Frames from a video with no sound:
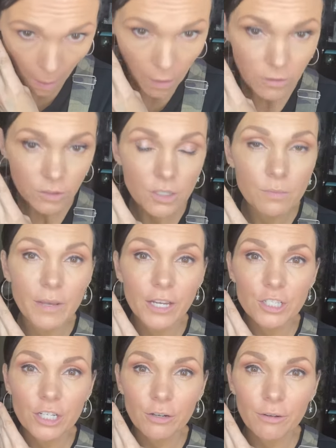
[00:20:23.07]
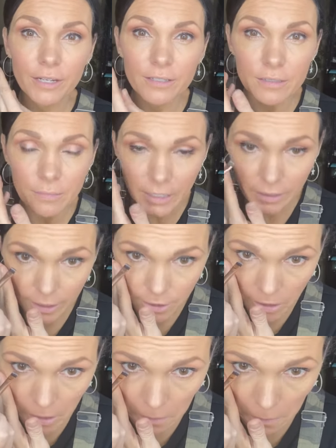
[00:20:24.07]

Just mashing it right into my lash line.